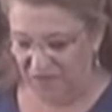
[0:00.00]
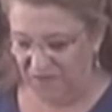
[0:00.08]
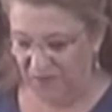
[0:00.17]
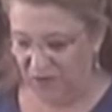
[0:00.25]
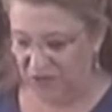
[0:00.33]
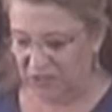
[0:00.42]
The
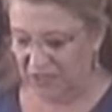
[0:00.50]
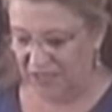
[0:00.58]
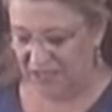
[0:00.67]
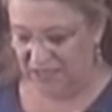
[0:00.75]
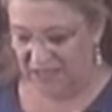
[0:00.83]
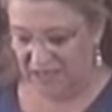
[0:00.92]
first
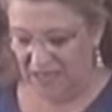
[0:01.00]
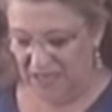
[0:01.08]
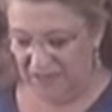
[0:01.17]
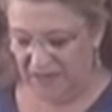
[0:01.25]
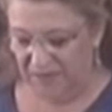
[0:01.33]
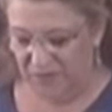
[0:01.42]
is
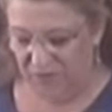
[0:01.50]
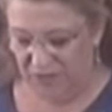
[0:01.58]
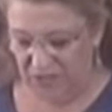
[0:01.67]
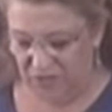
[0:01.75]
that I'm going